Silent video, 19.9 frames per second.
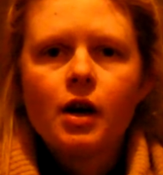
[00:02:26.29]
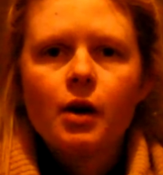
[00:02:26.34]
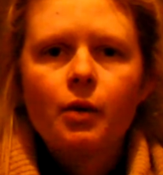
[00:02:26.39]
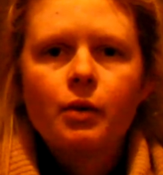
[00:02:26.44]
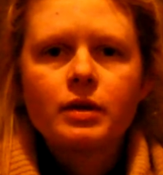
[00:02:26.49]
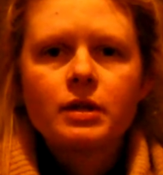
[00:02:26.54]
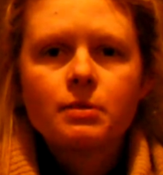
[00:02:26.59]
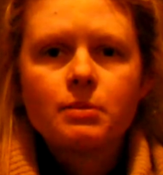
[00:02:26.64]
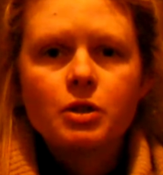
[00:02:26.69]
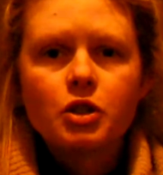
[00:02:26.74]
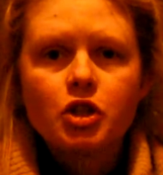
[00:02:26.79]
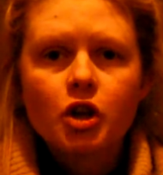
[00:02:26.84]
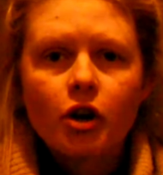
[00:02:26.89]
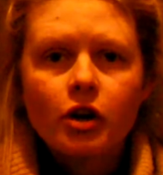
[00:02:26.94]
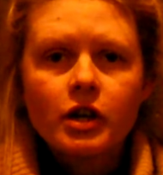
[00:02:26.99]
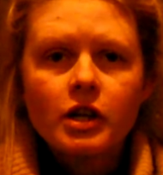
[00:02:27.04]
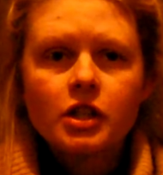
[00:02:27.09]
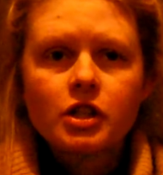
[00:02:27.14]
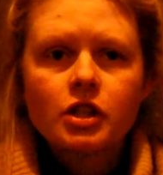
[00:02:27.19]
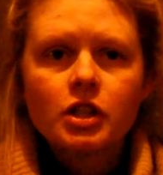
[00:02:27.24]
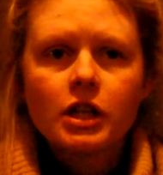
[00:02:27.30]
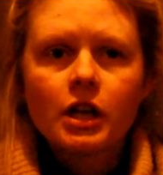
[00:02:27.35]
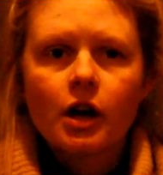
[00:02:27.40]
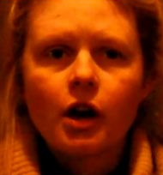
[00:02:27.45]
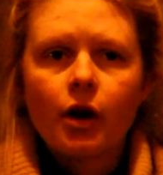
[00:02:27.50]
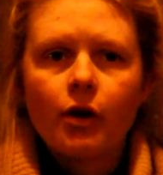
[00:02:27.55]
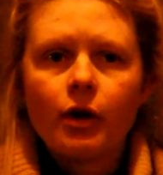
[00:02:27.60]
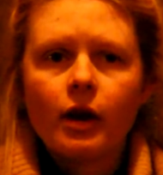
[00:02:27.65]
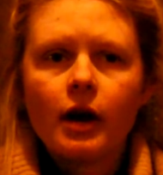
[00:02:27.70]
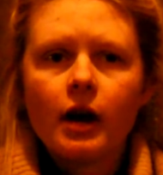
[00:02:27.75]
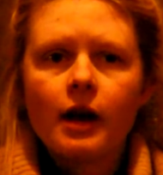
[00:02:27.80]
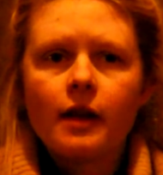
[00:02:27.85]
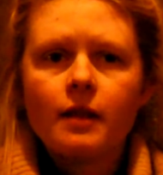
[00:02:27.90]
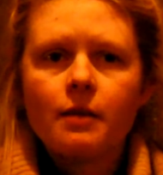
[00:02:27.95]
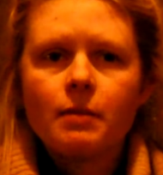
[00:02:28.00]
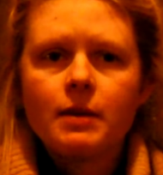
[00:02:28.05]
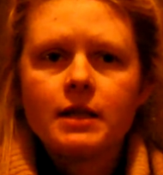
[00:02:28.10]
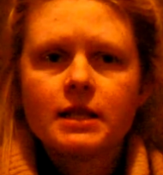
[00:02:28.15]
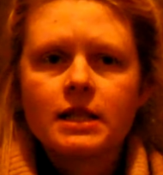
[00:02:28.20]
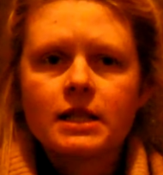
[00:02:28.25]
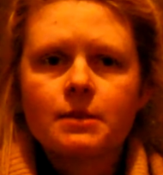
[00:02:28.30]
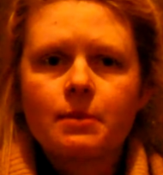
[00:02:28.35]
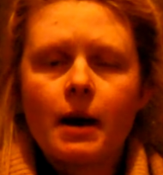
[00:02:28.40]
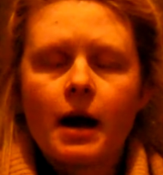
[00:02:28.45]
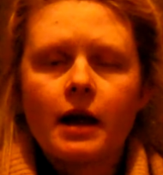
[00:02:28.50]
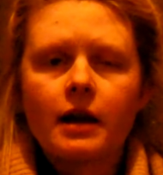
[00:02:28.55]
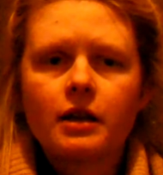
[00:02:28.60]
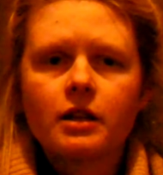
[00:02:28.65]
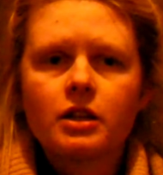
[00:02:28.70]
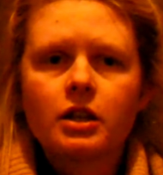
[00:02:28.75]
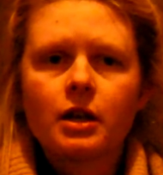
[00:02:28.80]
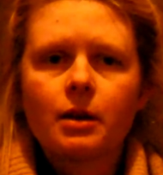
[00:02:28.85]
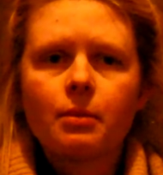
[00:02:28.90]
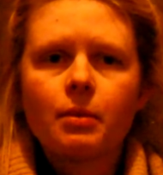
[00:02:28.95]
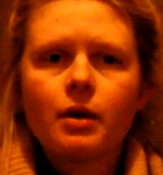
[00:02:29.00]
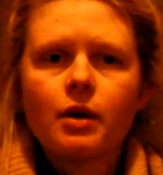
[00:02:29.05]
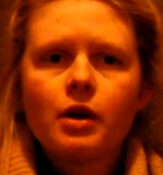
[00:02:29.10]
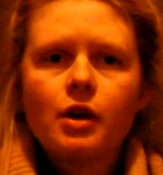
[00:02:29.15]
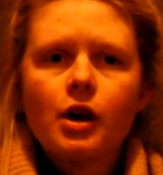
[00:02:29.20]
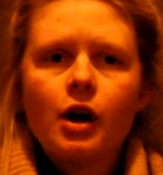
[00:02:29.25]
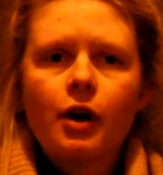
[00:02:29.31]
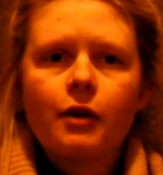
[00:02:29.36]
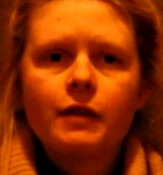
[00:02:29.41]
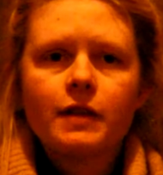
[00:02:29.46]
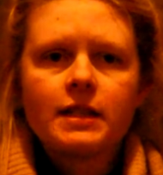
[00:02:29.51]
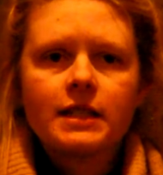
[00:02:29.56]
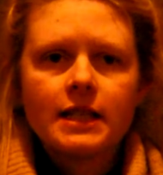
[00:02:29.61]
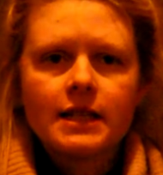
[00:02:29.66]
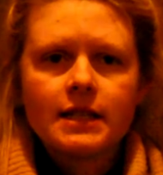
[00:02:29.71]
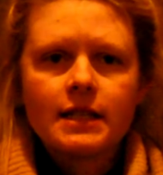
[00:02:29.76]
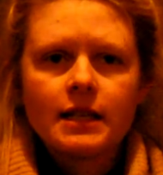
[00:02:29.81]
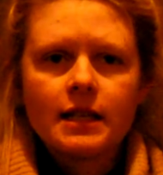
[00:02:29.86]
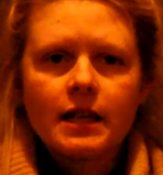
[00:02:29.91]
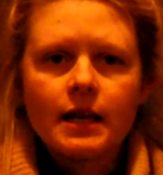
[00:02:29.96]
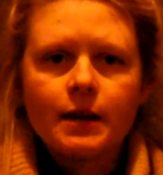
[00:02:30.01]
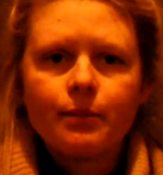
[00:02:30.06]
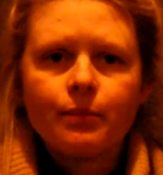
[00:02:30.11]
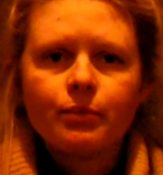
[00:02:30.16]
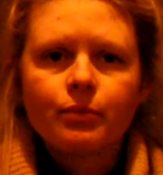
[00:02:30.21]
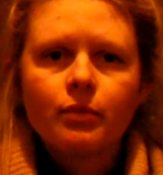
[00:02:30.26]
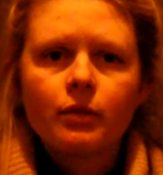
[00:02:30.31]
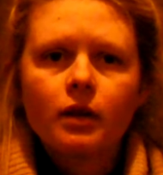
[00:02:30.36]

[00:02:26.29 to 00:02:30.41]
was a majority shareholder in the business partnership of the CCM,